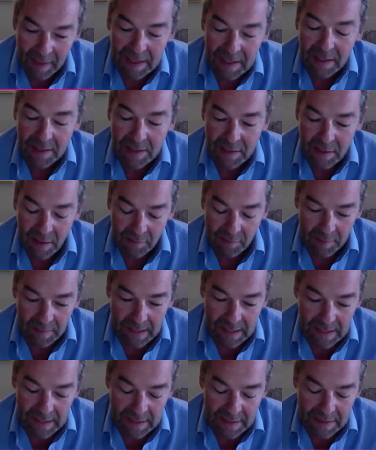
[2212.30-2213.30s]
place I'd start
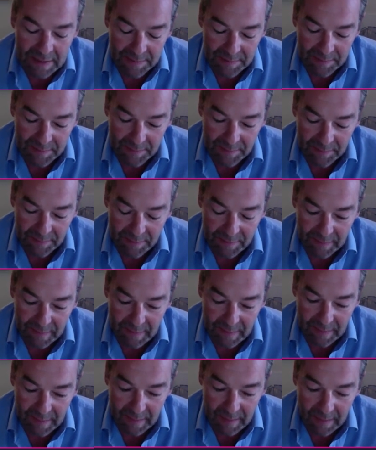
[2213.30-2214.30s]
from is
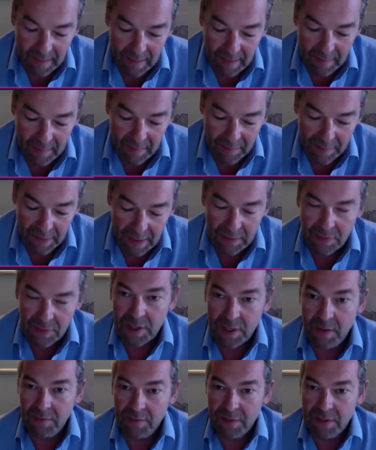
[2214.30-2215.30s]
financial
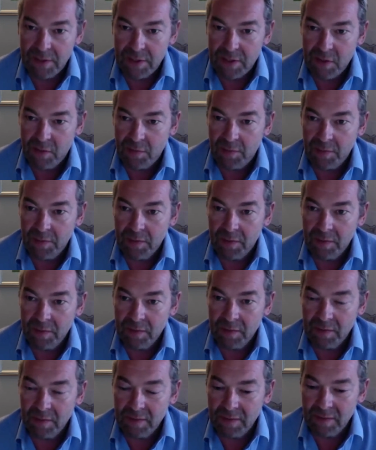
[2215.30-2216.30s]
services is often
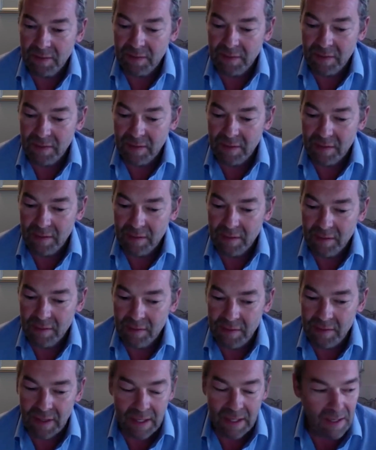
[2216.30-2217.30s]

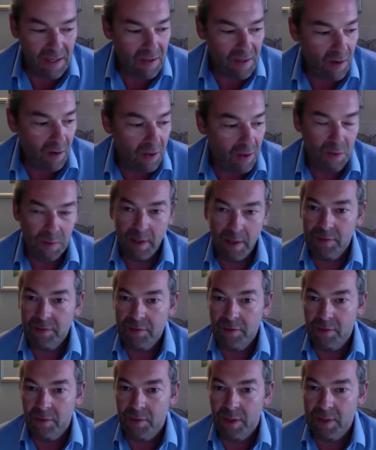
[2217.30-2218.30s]
the conduit
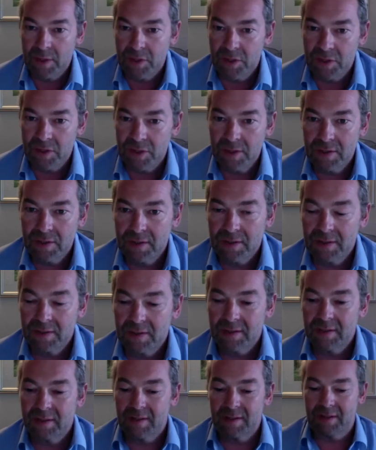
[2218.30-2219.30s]
through which
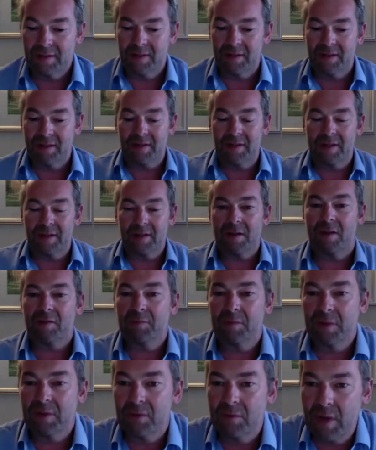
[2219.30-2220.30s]

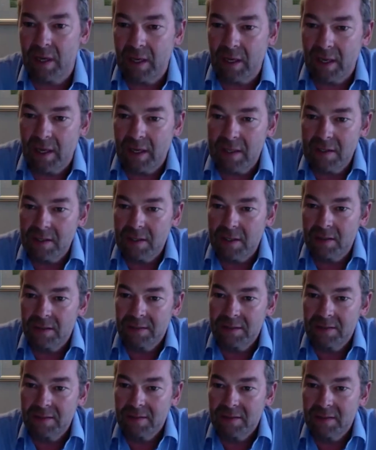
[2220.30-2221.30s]
government and regulator